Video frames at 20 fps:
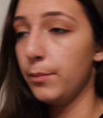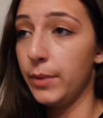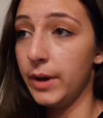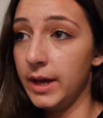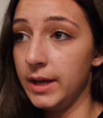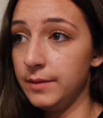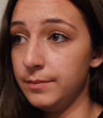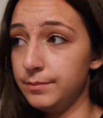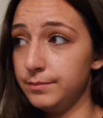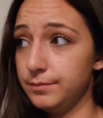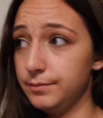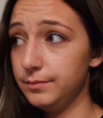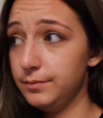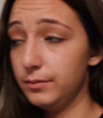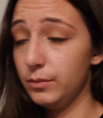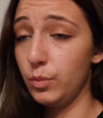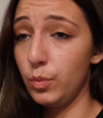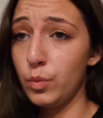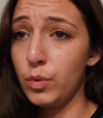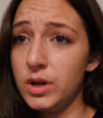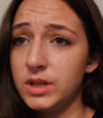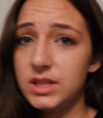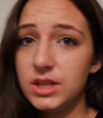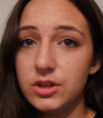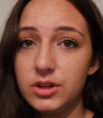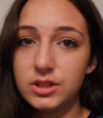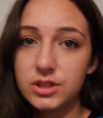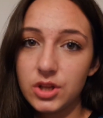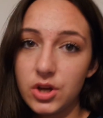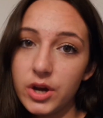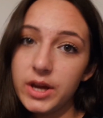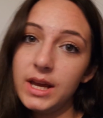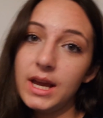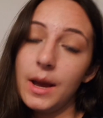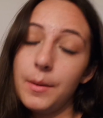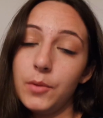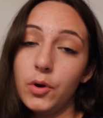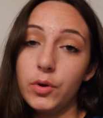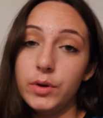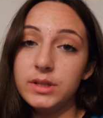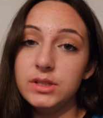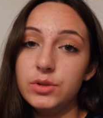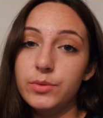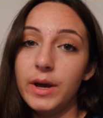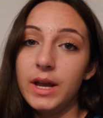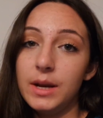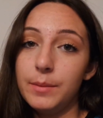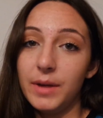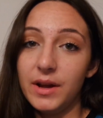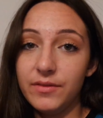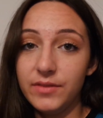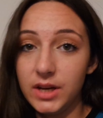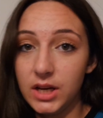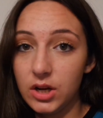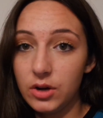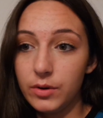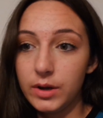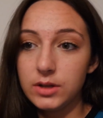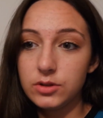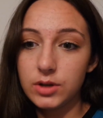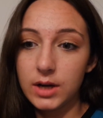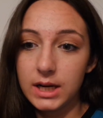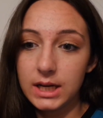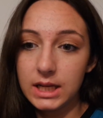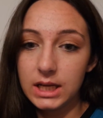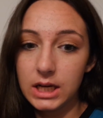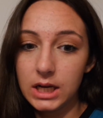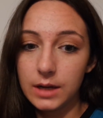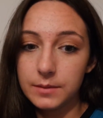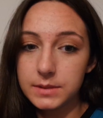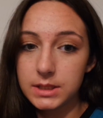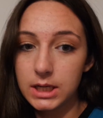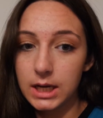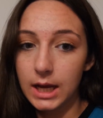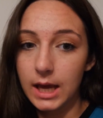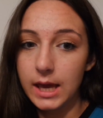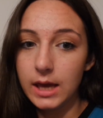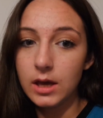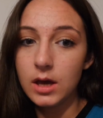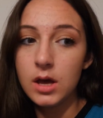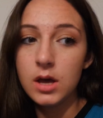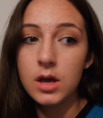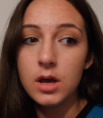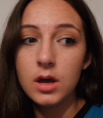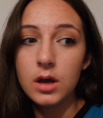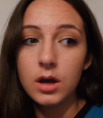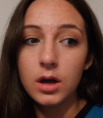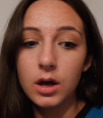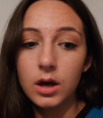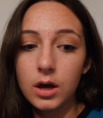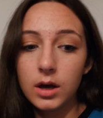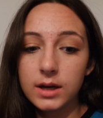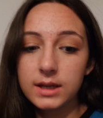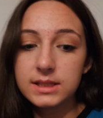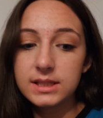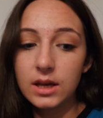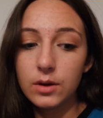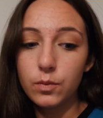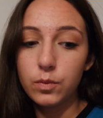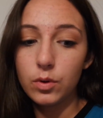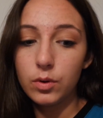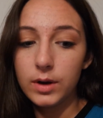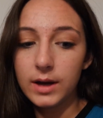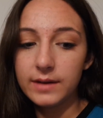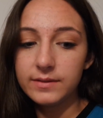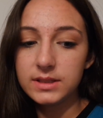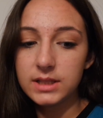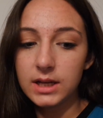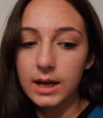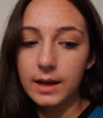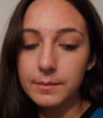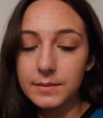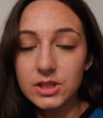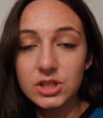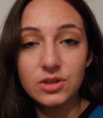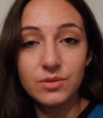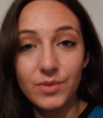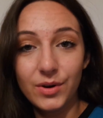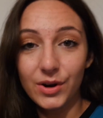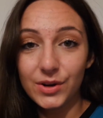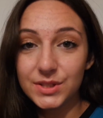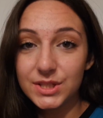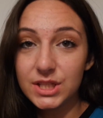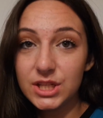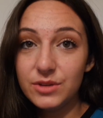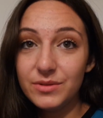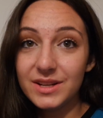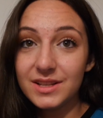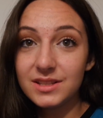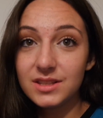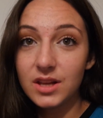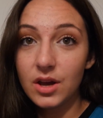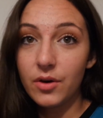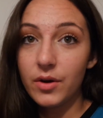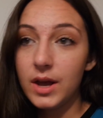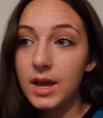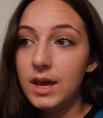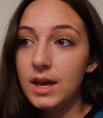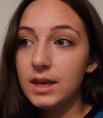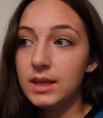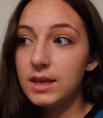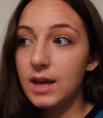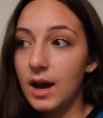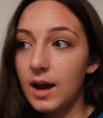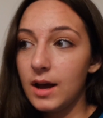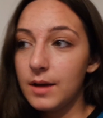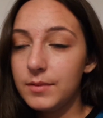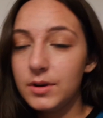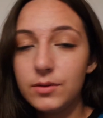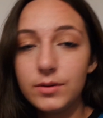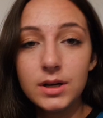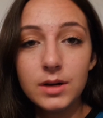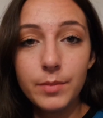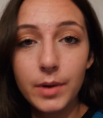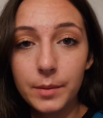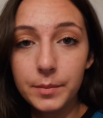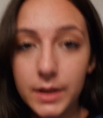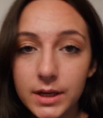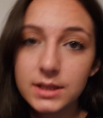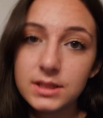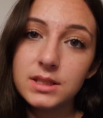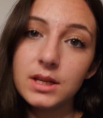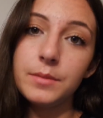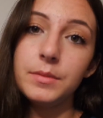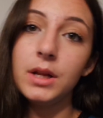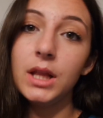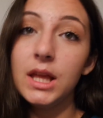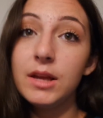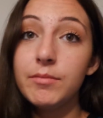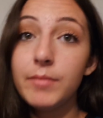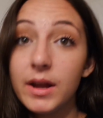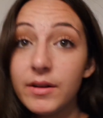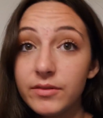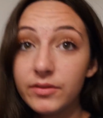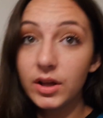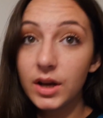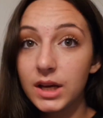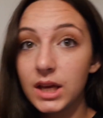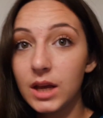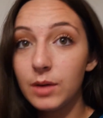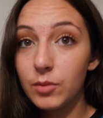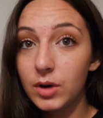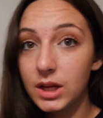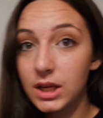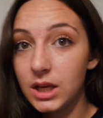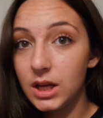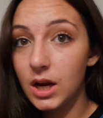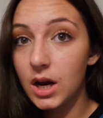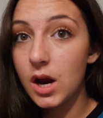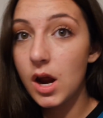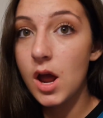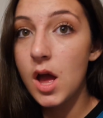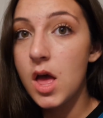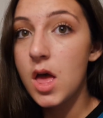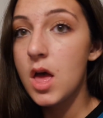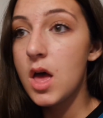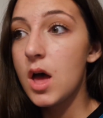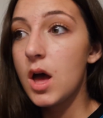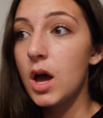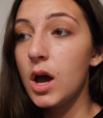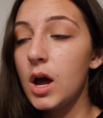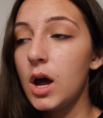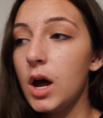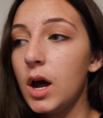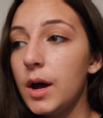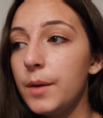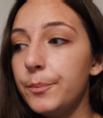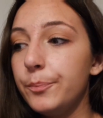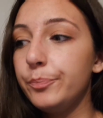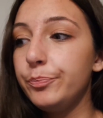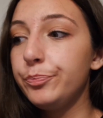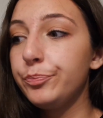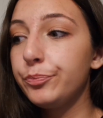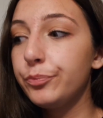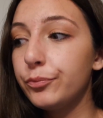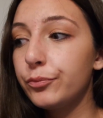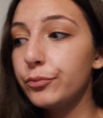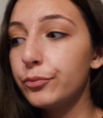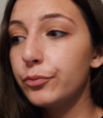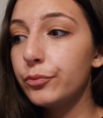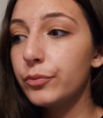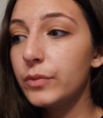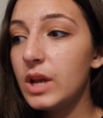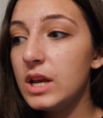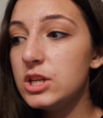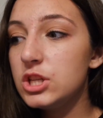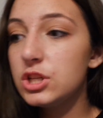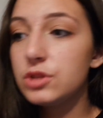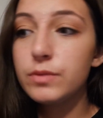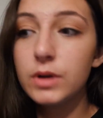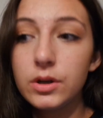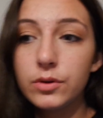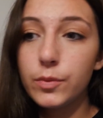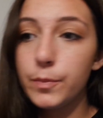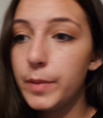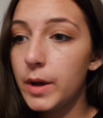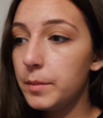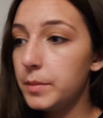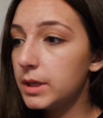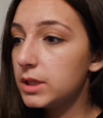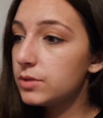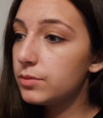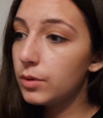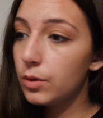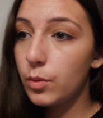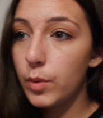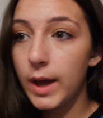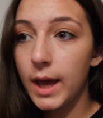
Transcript: but while dinner's cooking, I'm going to edit my video and try to get it up tonight because uh, I won't have time tomorrow to do it. So yeah, I'm gonna run to Publix. I'm gonna leave my vlog camera here um, and just run to Publix real